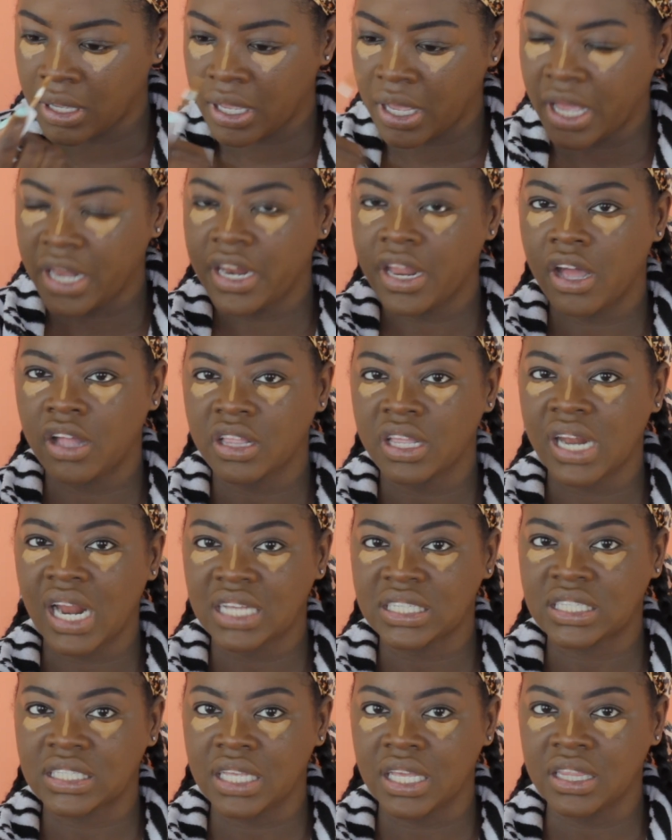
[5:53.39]
And now that I
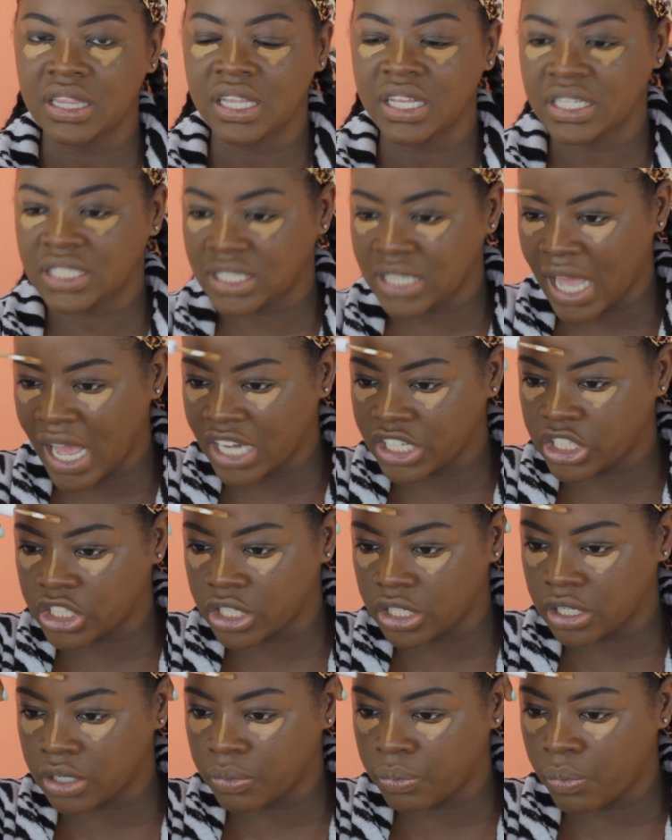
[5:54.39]
see this, I
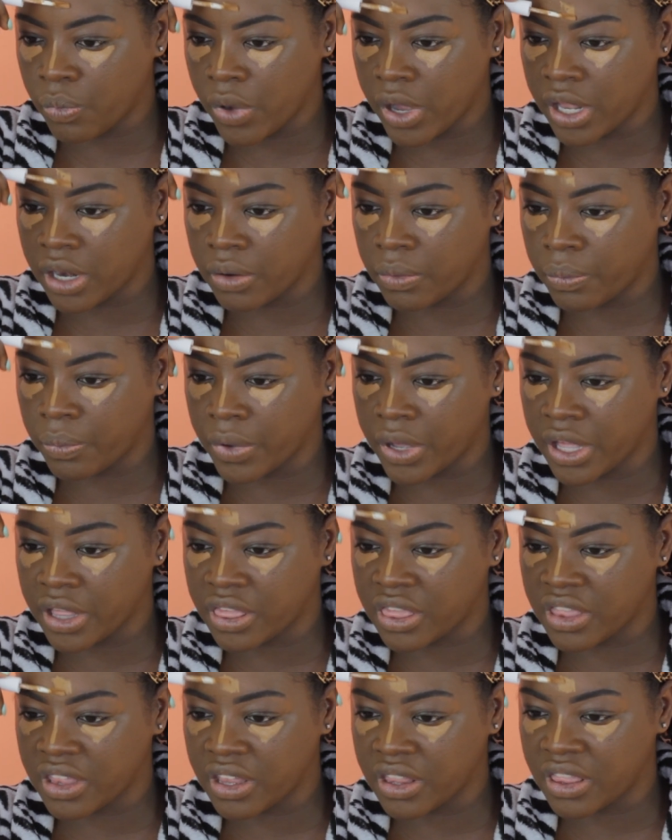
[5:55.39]
should have went with
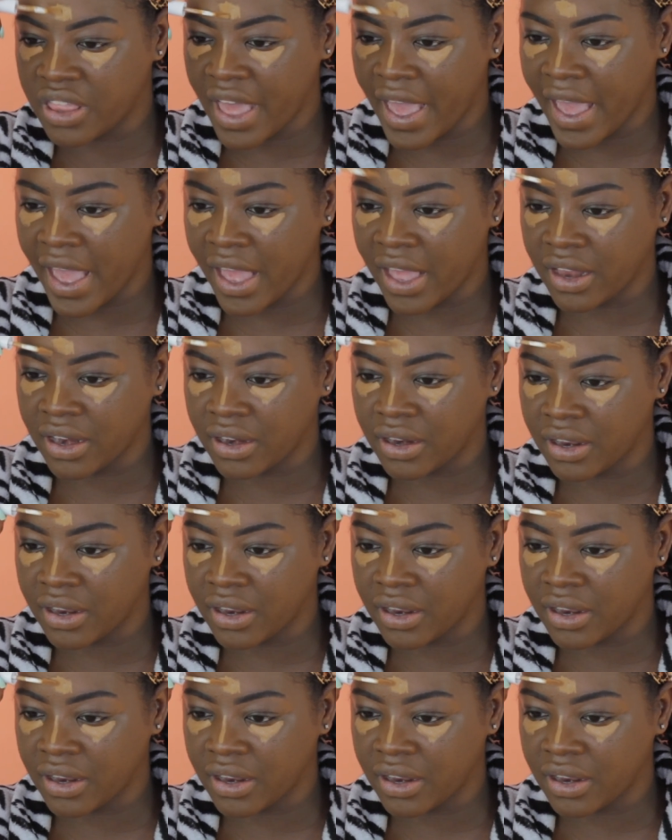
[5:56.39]
that.